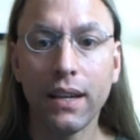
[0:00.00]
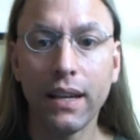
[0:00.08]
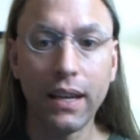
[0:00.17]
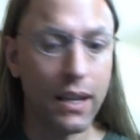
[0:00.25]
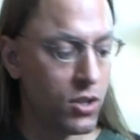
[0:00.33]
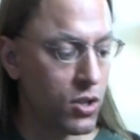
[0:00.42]

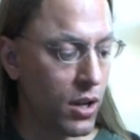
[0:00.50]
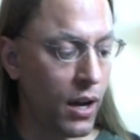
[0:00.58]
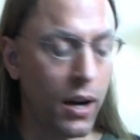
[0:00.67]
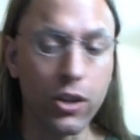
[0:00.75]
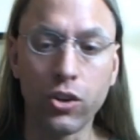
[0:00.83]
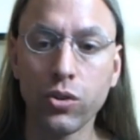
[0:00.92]

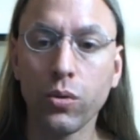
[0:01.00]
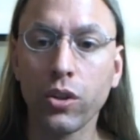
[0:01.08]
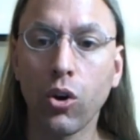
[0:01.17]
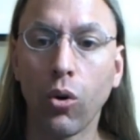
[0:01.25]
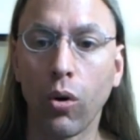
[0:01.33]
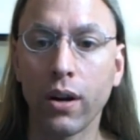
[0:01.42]
you're doing the
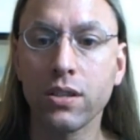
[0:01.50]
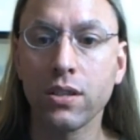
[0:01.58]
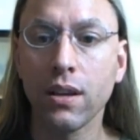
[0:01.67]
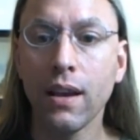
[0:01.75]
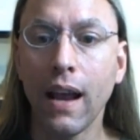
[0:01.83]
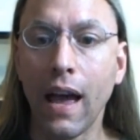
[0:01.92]
chorus,
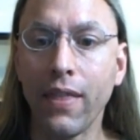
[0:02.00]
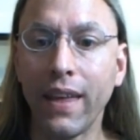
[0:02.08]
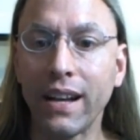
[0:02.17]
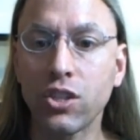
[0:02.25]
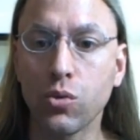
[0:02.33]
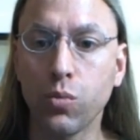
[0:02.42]
and then
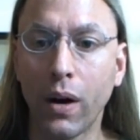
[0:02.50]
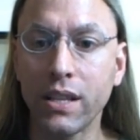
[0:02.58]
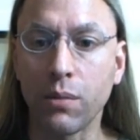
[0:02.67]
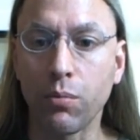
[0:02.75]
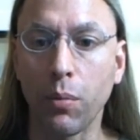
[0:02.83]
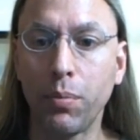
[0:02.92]
it just winds
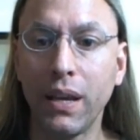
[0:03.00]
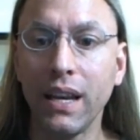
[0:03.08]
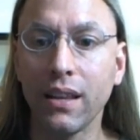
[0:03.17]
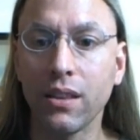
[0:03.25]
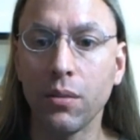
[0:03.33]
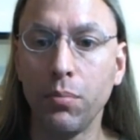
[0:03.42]
up
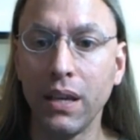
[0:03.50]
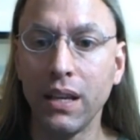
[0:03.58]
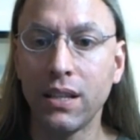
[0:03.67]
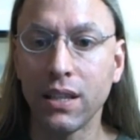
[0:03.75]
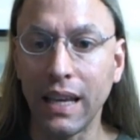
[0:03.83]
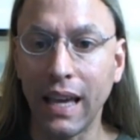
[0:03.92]
repeating the B
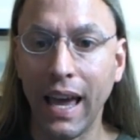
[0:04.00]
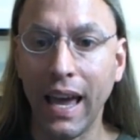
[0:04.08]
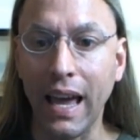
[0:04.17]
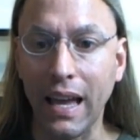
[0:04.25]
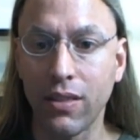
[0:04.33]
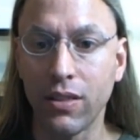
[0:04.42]
to the
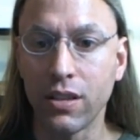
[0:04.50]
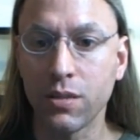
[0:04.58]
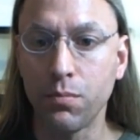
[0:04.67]
A, this